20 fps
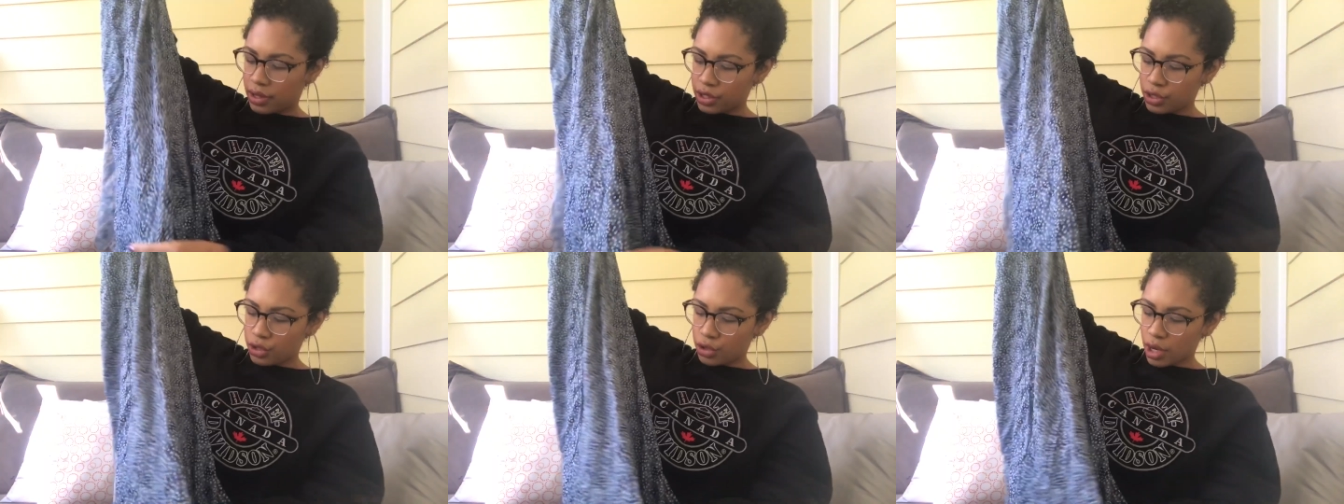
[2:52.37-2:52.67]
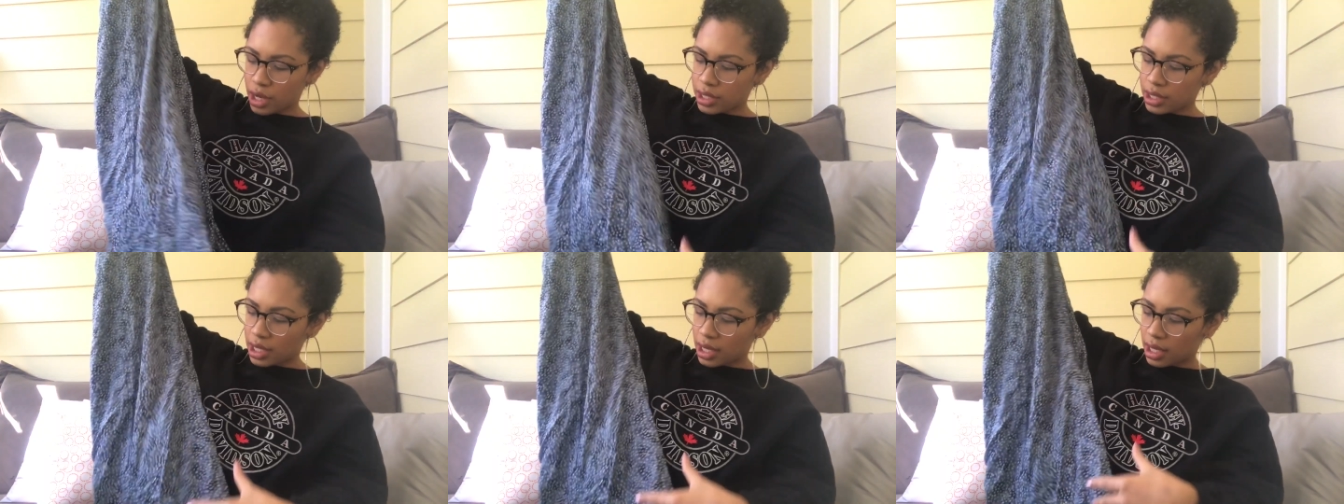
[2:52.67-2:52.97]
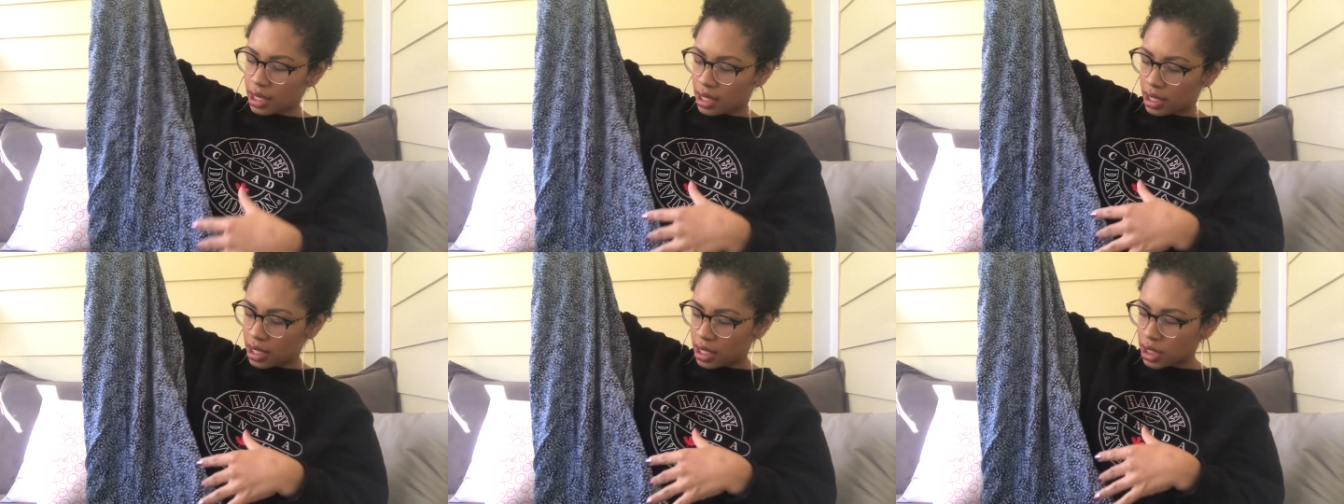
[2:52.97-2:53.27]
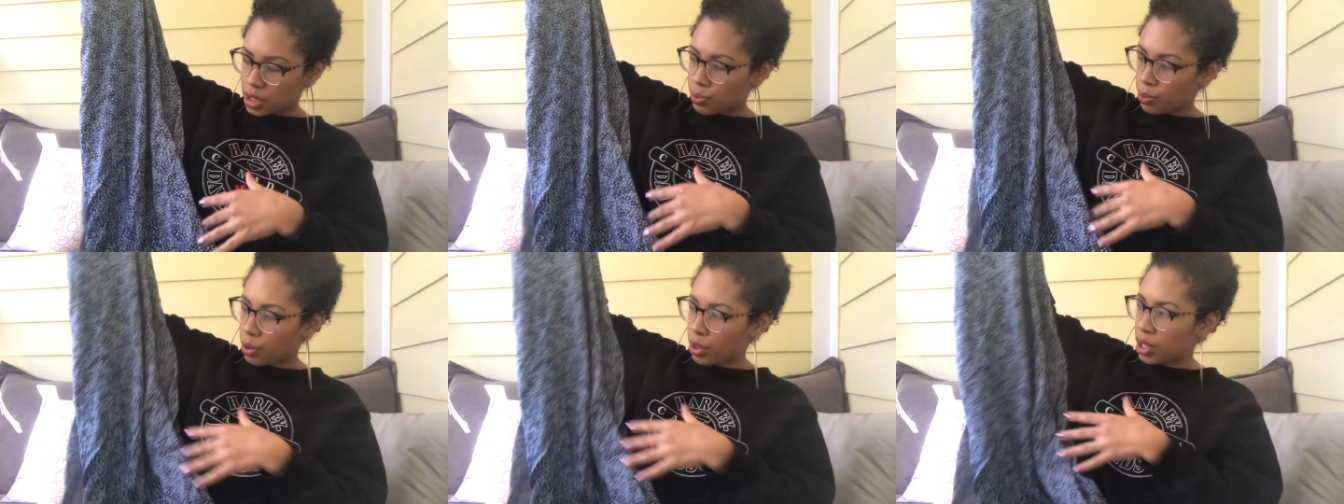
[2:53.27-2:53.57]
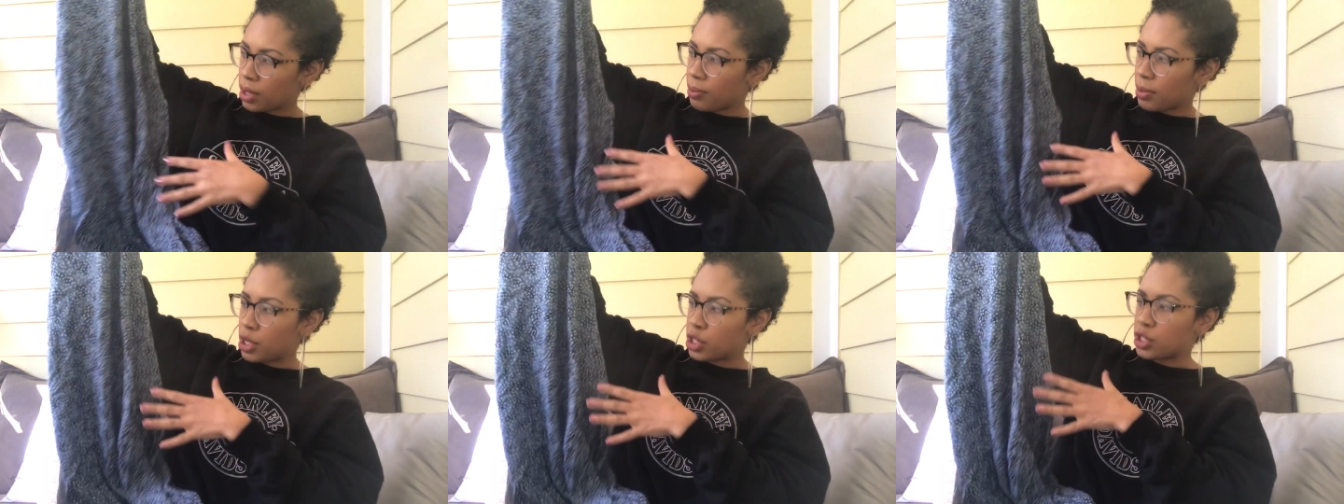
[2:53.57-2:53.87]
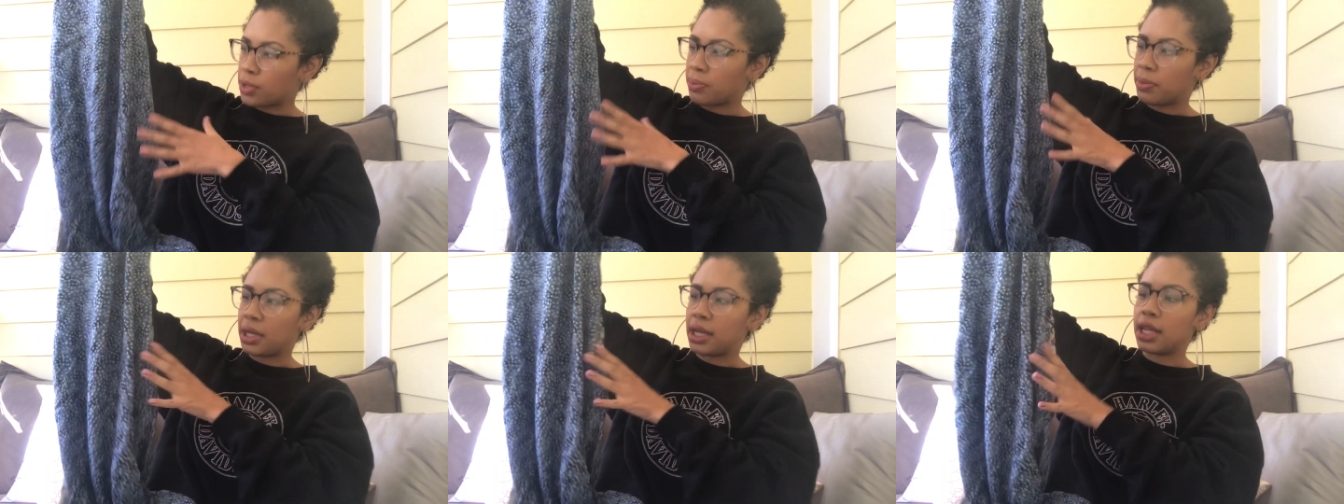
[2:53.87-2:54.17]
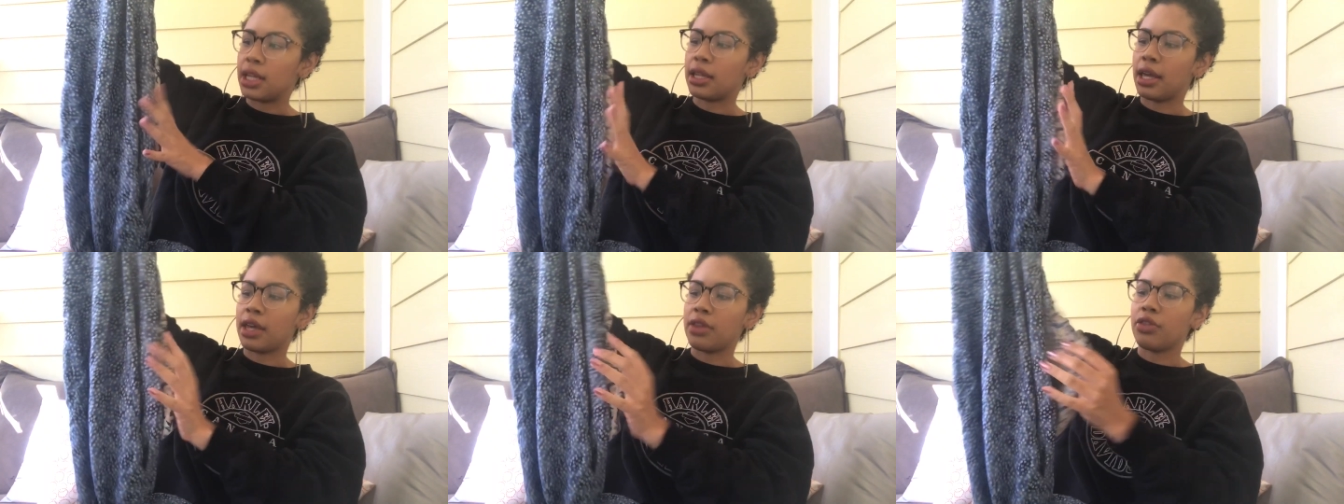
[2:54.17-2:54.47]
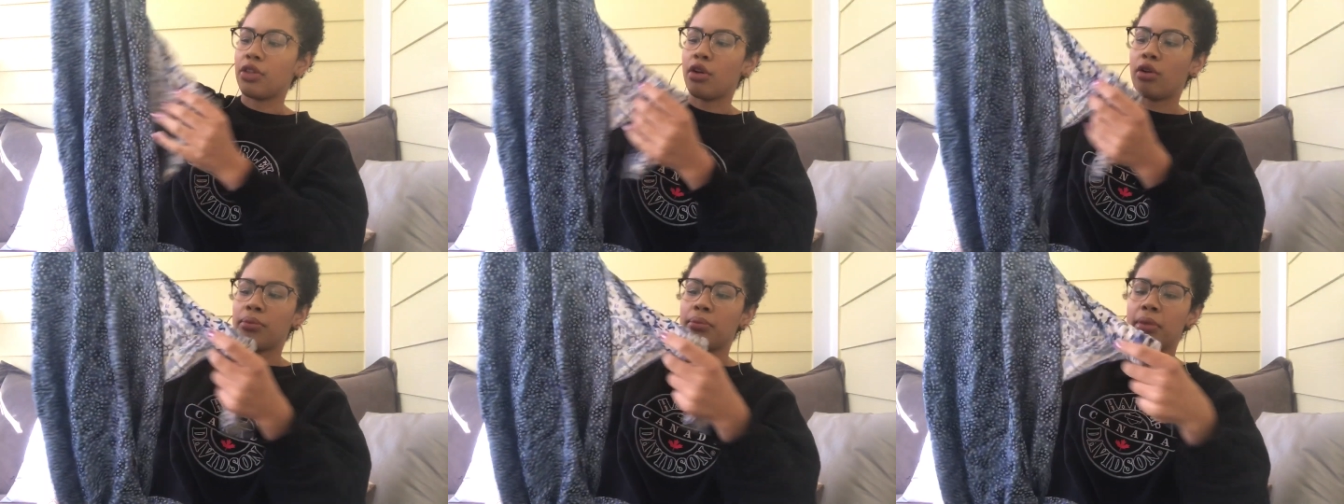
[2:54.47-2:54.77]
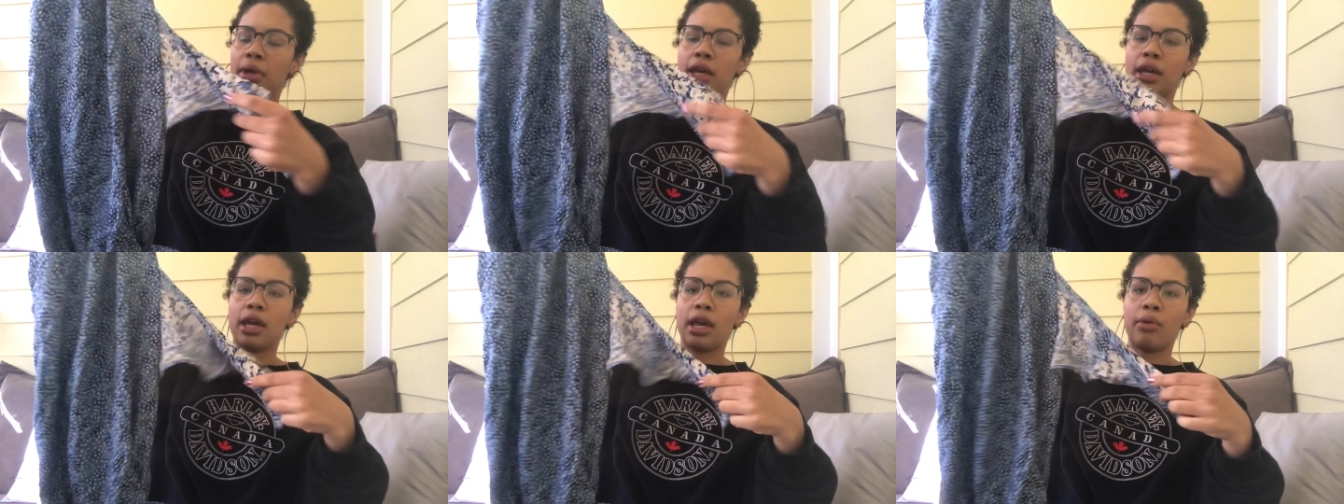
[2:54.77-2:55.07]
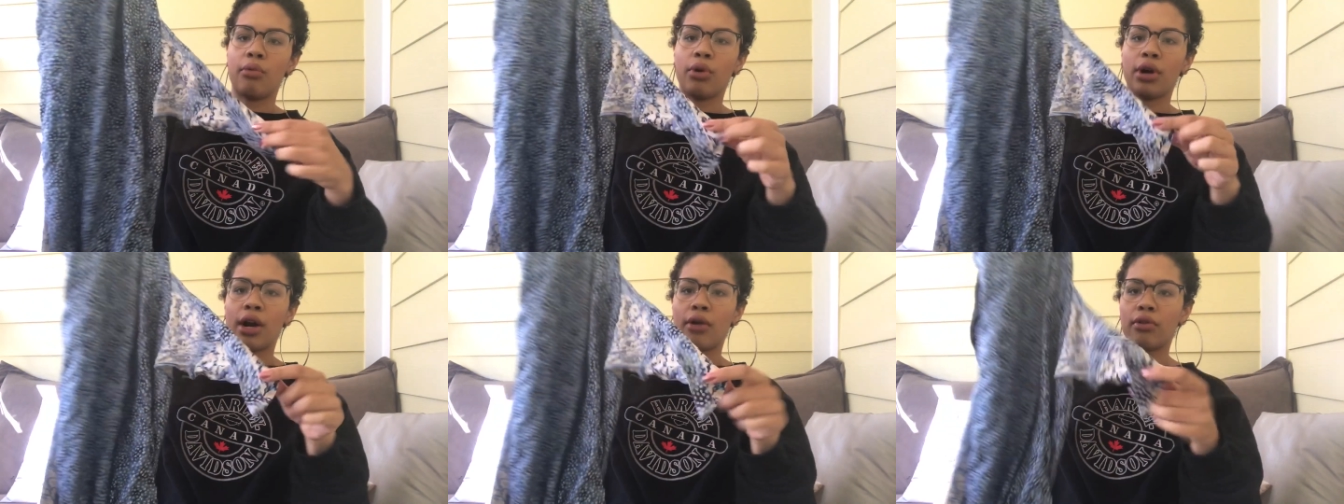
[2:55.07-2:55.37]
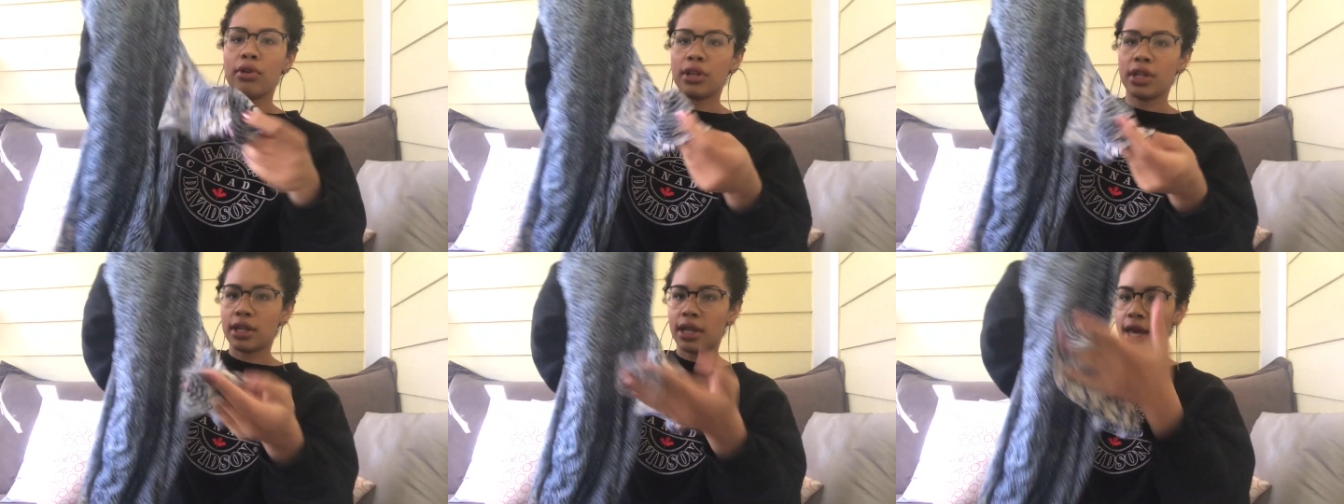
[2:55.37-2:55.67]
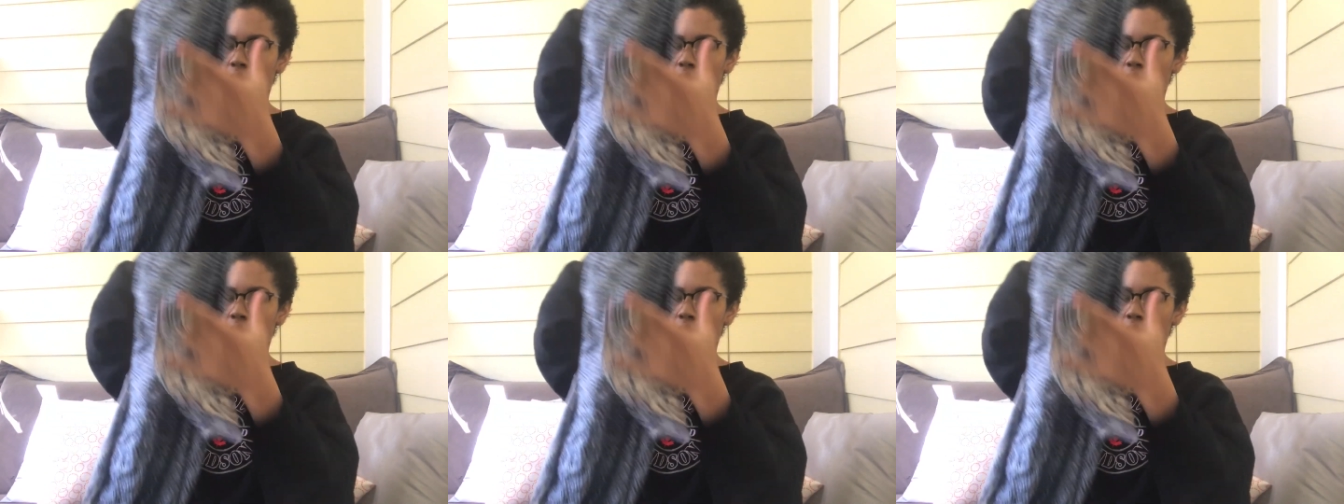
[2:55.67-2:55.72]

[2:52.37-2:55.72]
This dress is pretty much midi length on me, and what I really